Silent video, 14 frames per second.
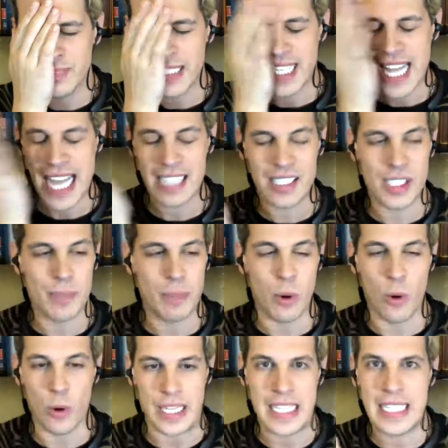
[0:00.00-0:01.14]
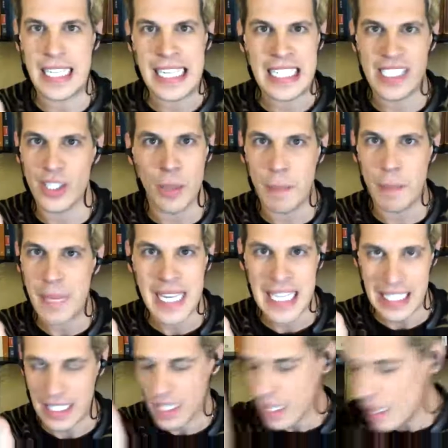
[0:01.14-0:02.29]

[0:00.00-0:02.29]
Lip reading: He has support. He leans on me.